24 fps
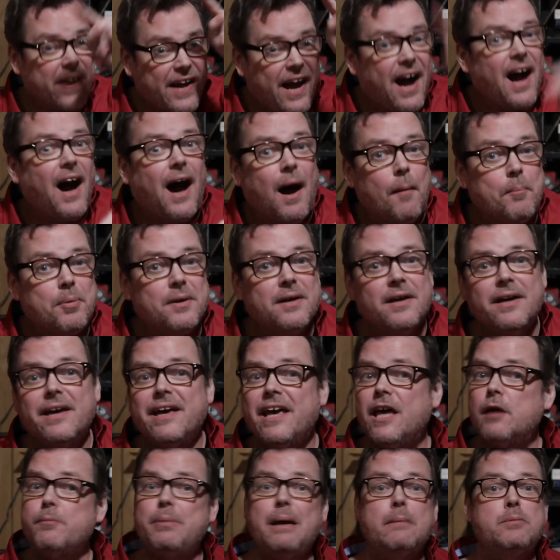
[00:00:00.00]
the cop.
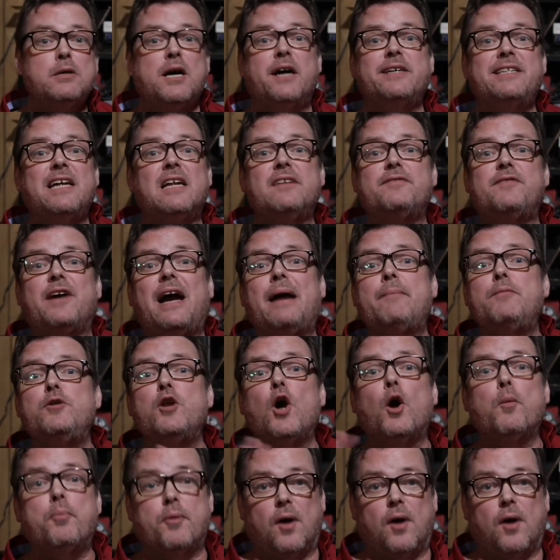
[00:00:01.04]
He'll be able to identify him no